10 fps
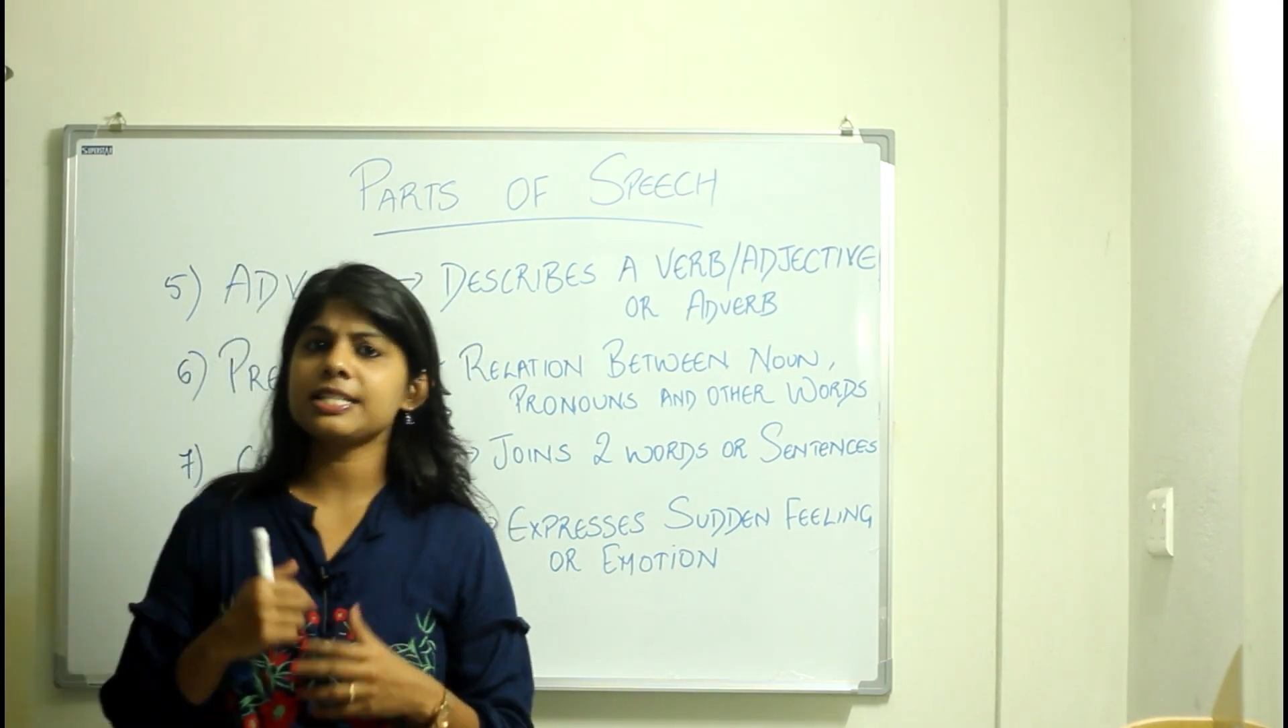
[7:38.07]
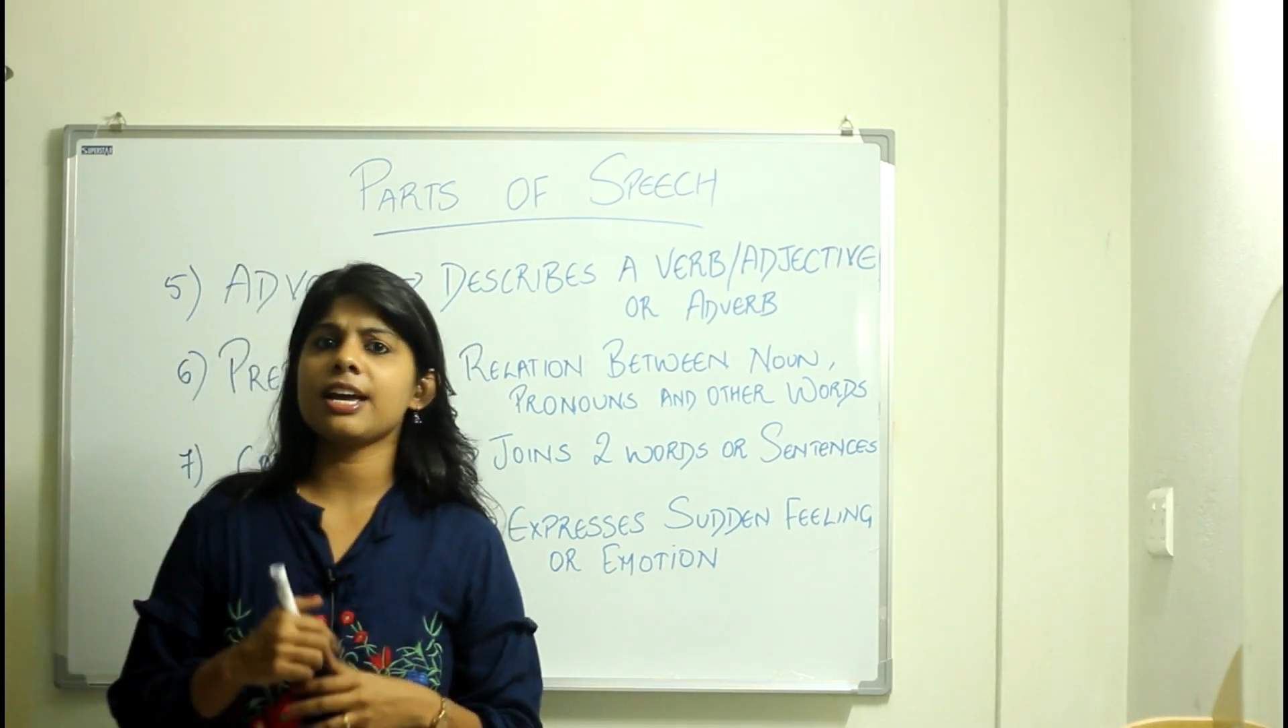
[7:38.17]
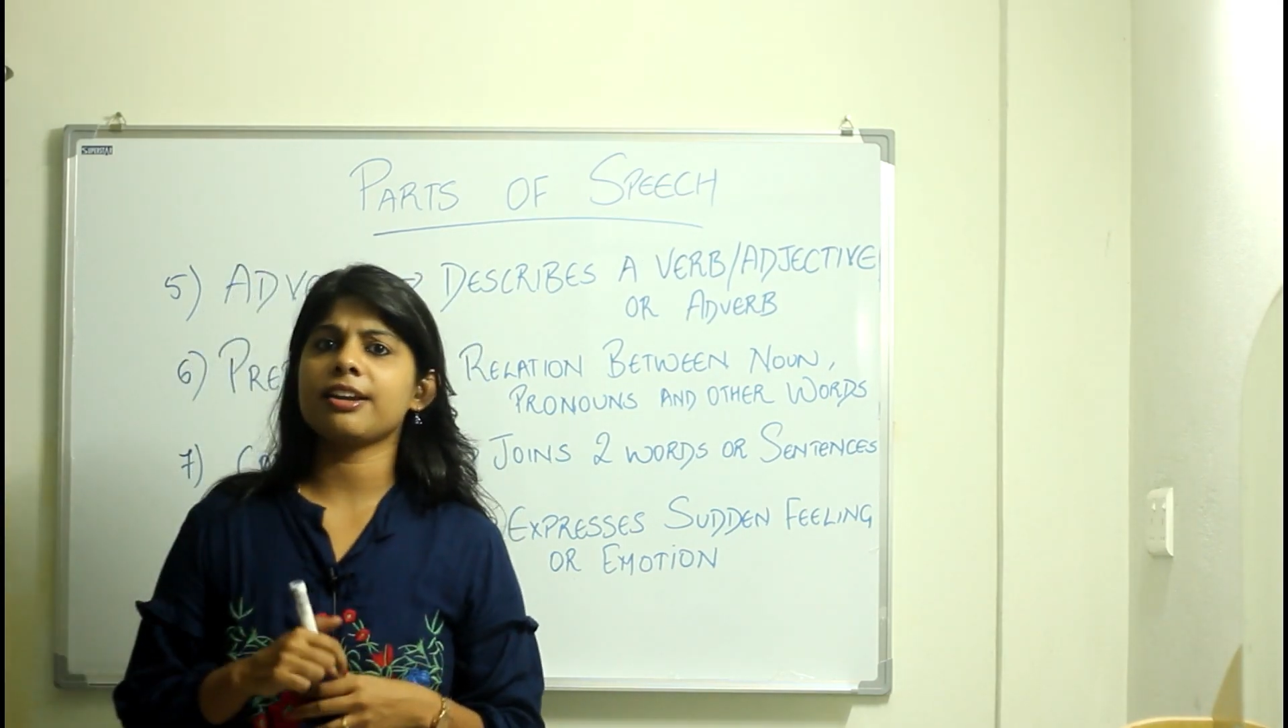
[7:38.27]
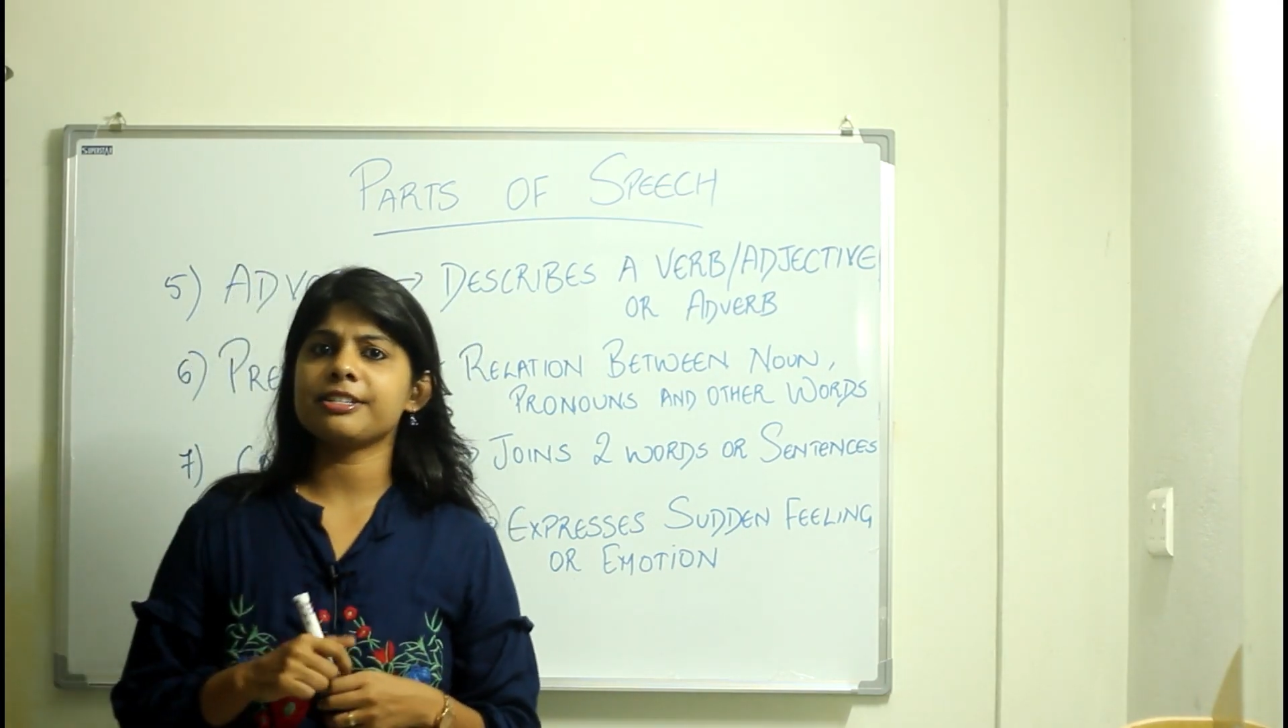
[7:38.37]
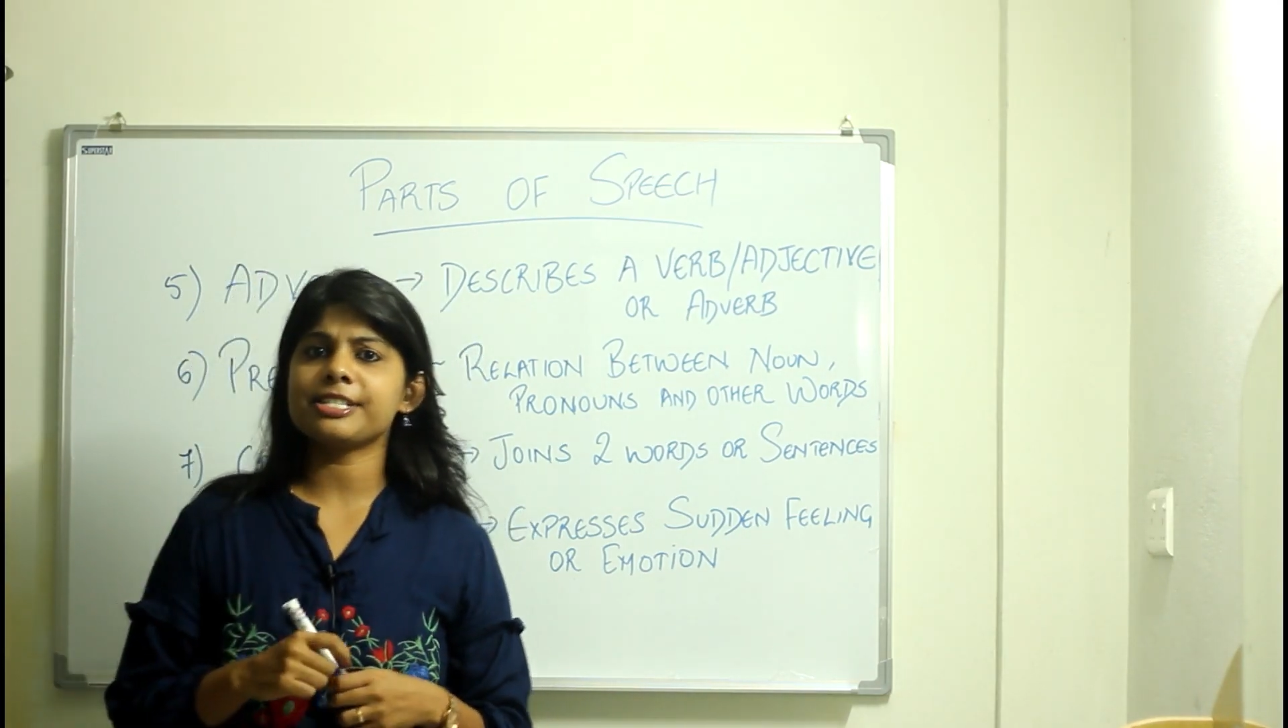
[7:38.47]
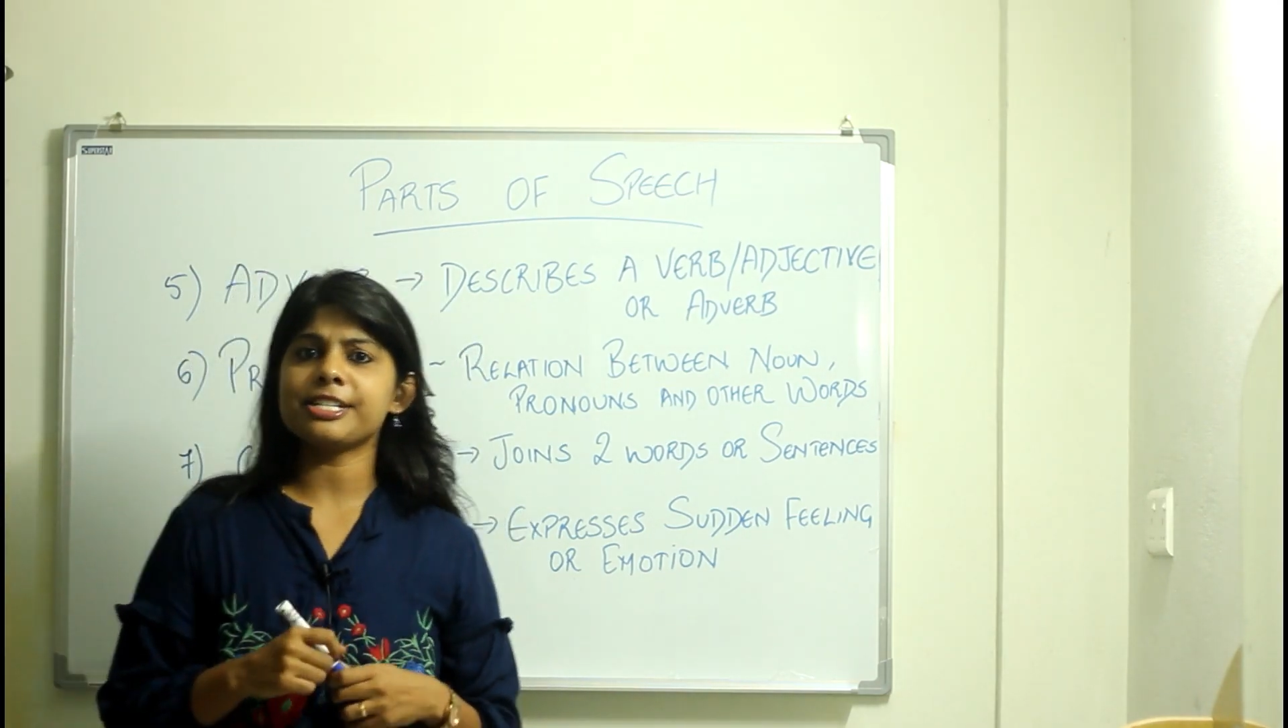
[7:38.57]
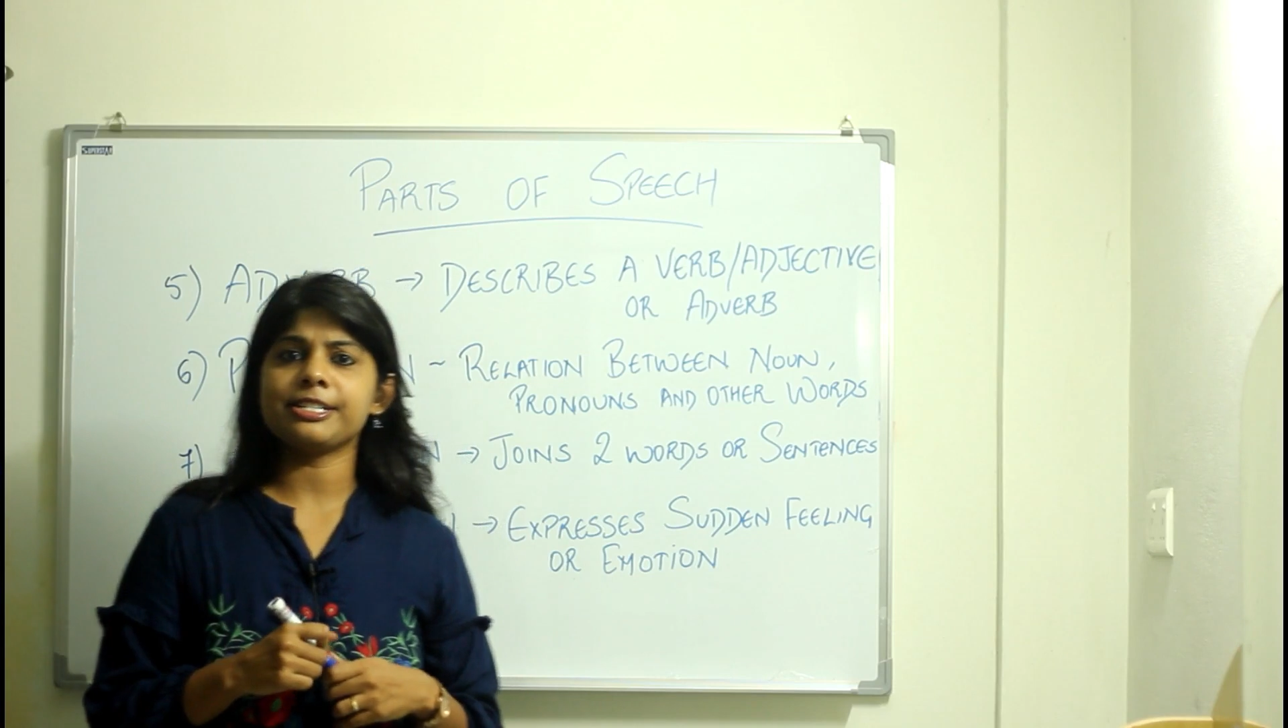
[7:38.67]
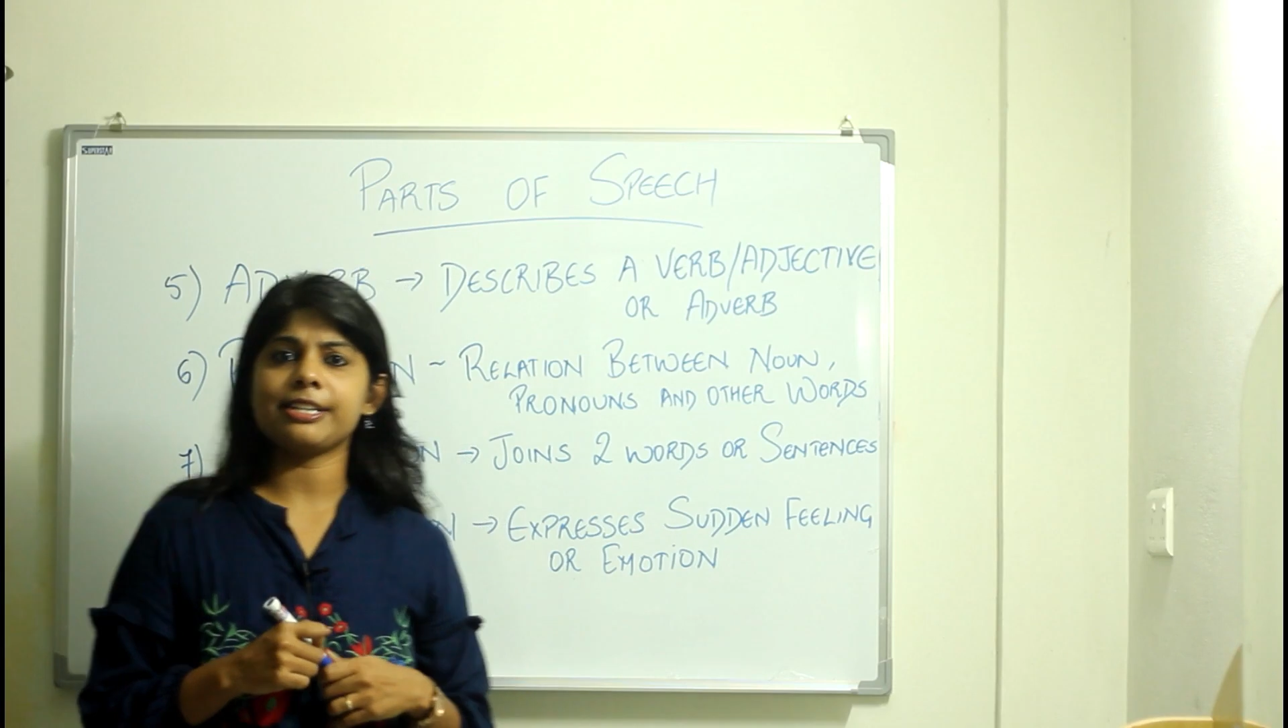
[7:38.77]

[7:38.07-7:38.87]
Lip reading: they are written